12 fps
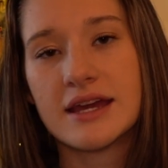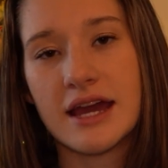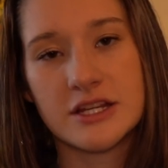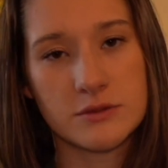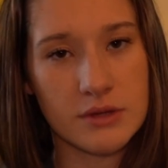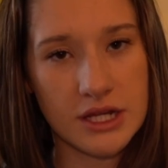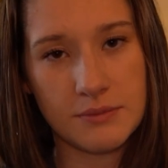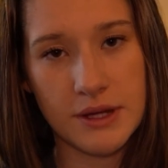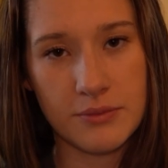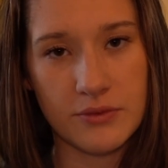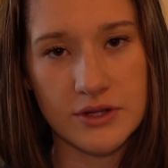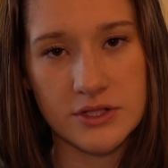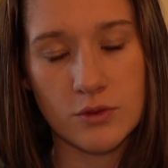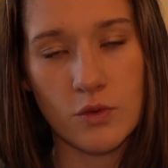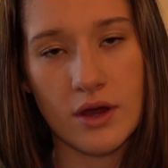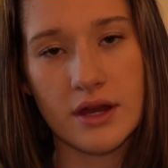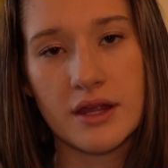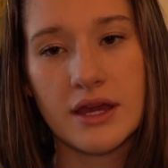as many people as you
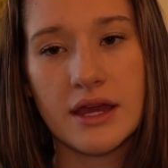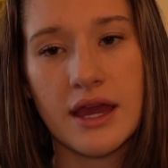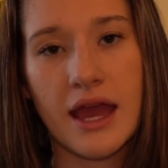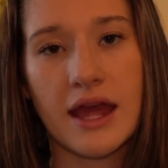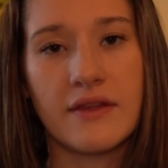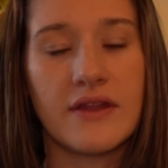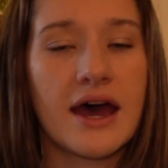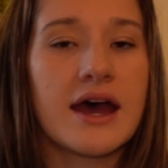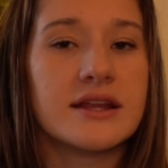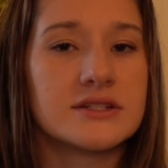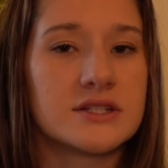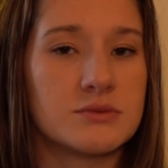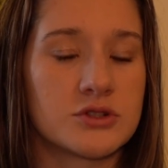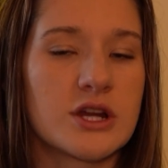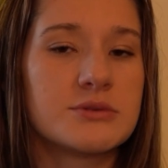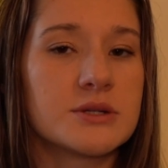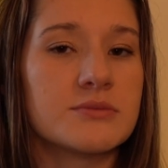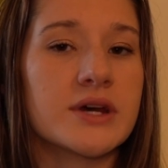want. And that
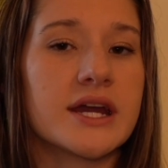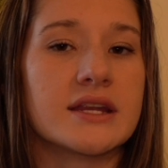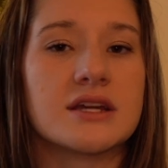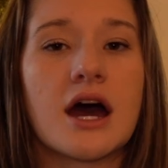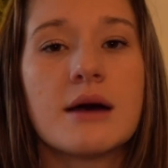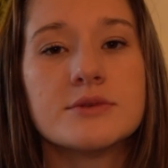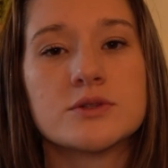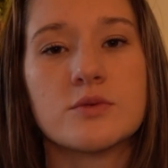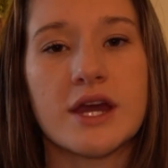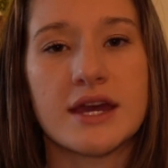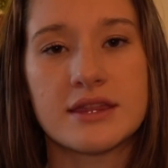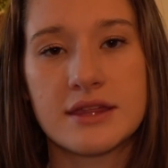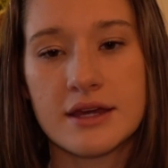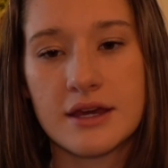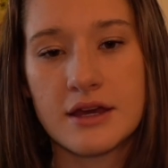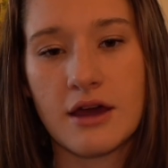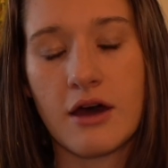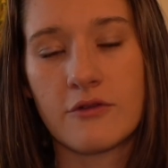subscription plan comes with
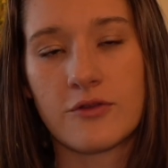a